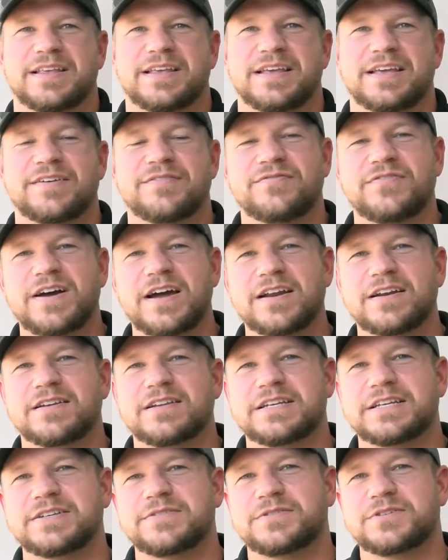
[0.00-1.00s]
And
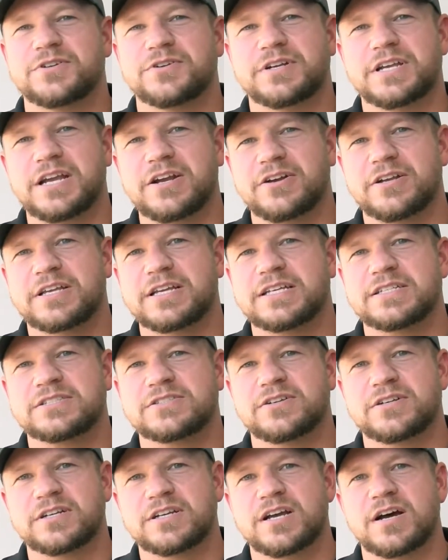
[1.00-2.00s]
finally, your care kit's
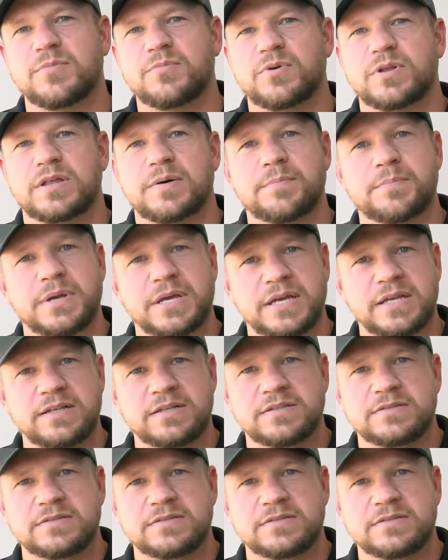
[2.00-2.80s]
going to come with a mitt.